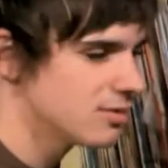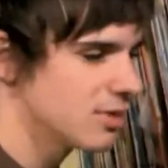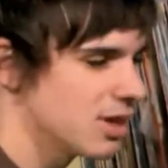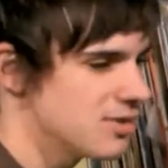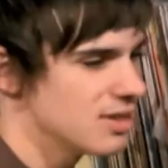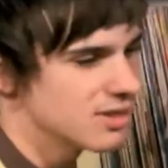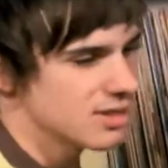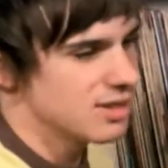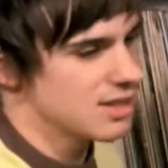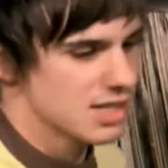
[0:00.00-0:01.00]
Goes
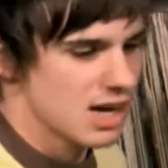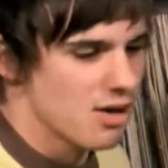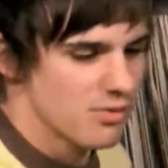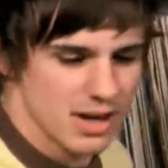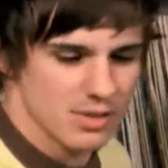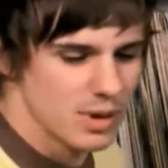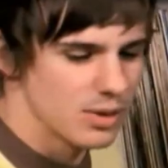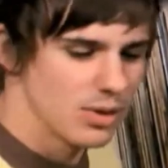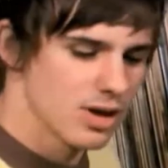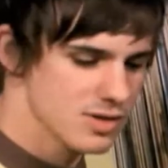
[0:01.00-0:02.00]
into the guitar effects
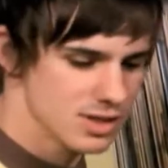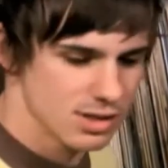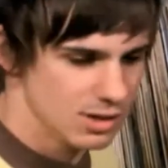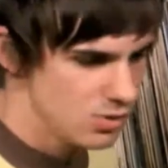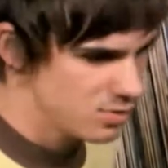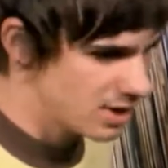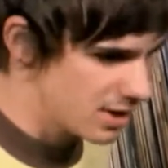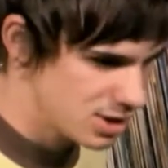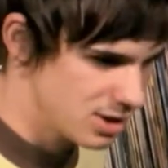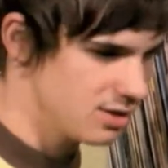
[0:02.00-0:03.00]
pedal, goes into the loop
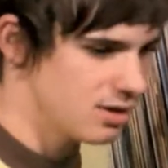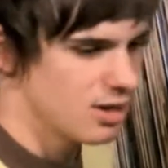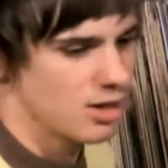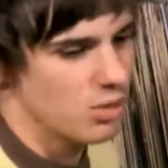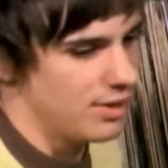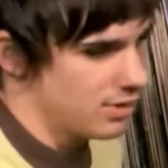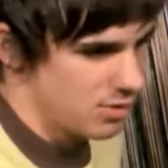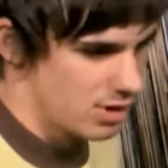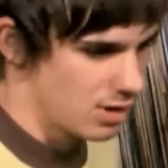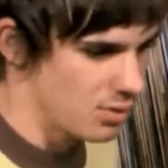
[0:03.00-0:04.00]
station, runs
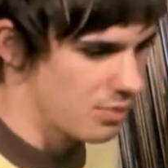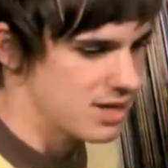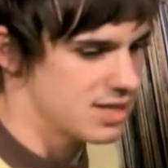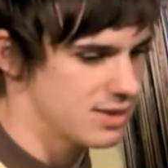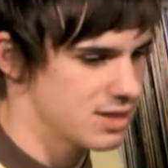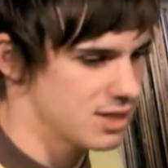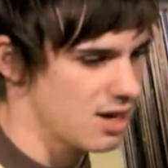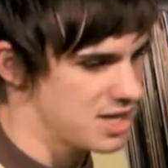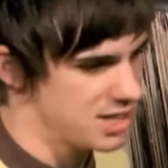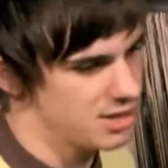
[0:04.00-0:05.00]
through a couple of bass
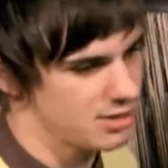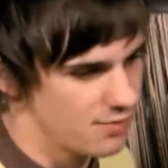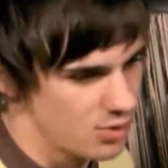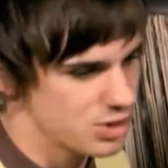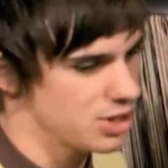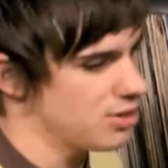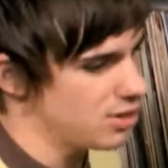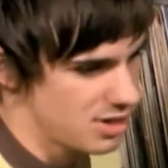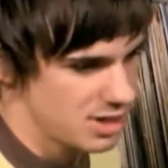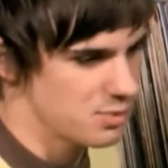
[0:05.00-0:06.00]
synthesizers and a foot
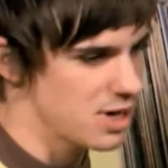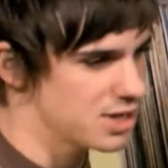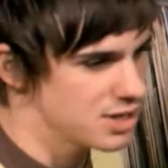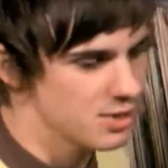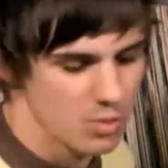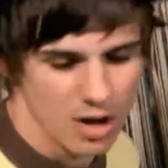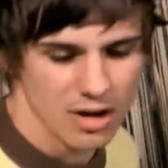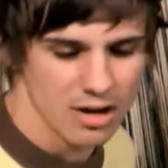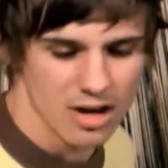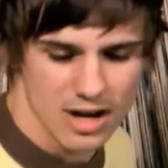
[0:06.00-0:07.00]
tuner and expressions and
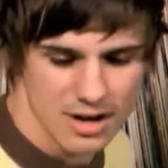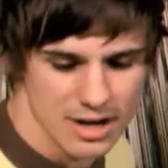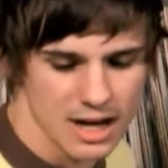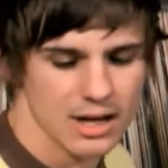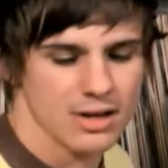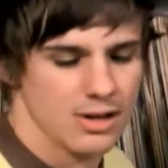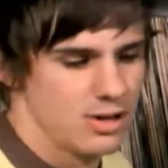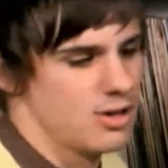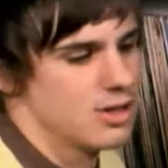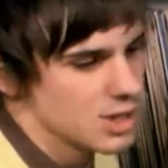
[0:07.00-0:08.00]
whatnot. And
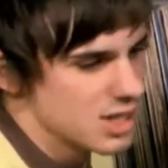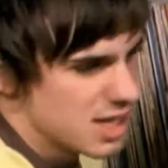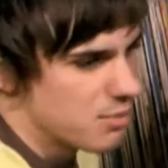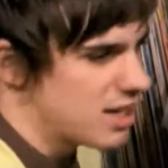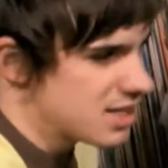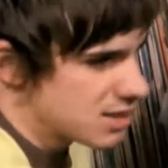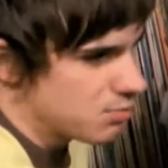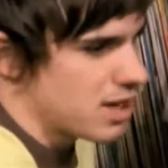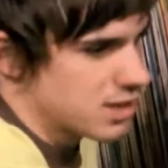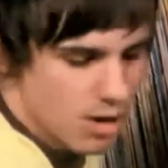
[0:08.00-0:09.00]
so I send
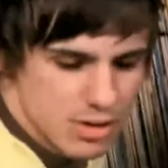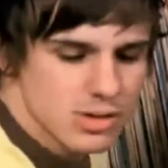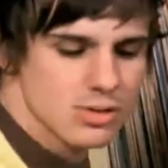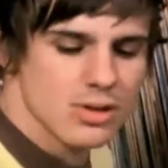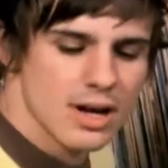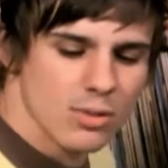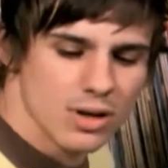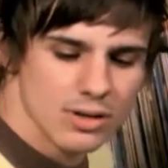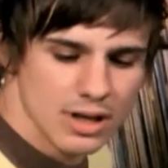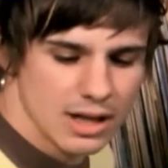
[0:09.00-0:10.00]
my tones through that
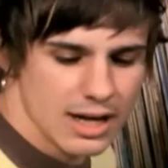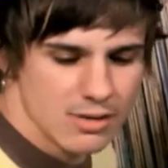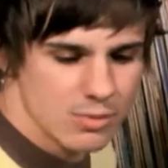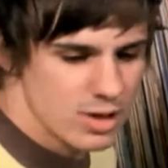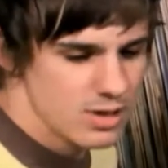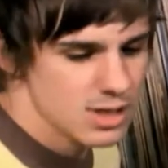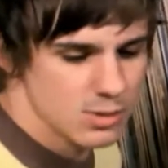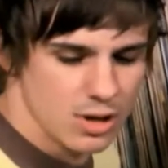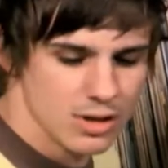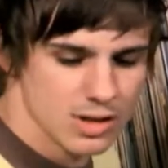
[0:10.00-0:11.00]
one and layer them with this
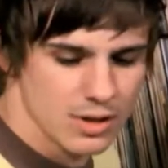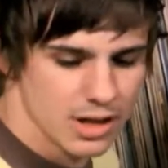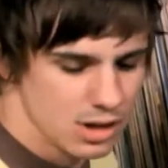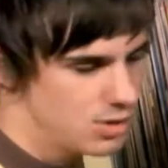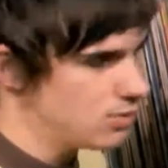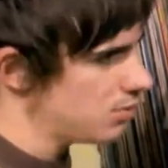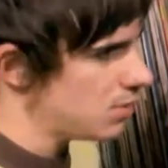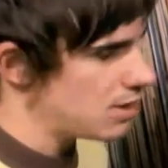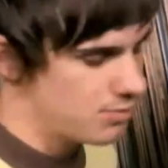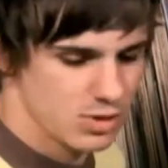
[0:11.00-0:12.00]
one so I can cue them
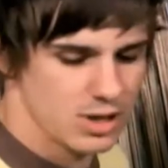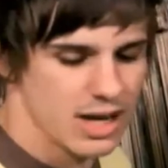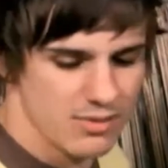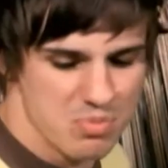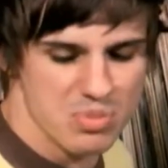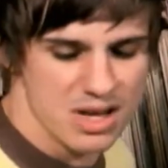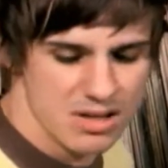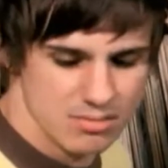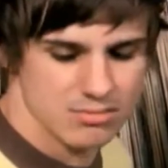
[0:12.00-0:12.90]
up so I can have a beat.